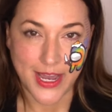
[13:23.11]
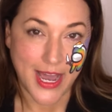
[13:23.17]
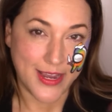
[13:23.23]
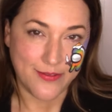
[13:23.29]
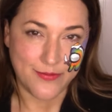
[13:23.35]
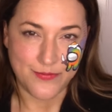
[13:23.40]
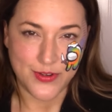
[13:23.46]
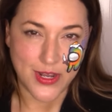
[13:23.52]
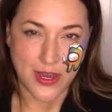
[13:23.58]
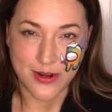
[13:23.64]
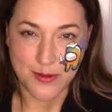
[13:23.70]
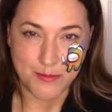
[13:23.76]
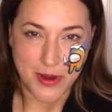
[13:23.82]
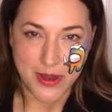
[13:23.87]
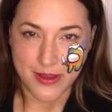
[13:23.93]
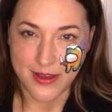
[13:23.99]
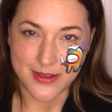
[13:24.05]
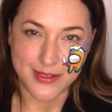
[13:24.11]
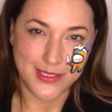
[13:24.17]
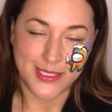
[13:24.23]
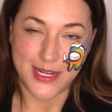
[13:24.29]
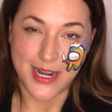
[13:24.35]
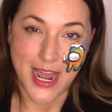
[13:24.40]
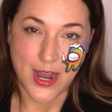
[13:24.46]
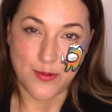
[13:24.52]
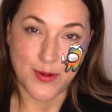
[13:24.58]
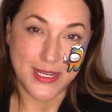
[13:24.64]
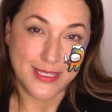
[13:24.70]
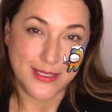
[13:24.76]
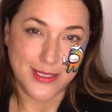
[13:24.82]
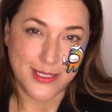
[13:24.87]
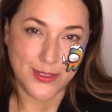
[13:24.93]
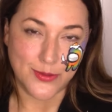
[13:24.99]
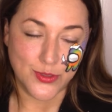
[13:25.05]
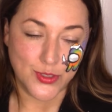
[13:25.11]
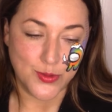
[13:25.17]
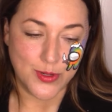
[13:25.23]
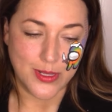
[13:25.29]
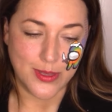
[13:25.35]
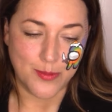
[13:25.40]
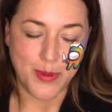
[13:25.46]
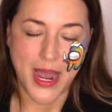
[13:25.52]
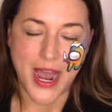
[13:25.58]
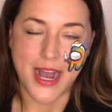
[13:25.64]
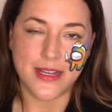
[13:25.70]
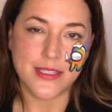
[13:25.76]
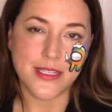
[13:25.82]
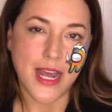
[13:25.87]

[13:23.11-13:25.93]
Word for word: I've done Among Us and how I still do it in the past.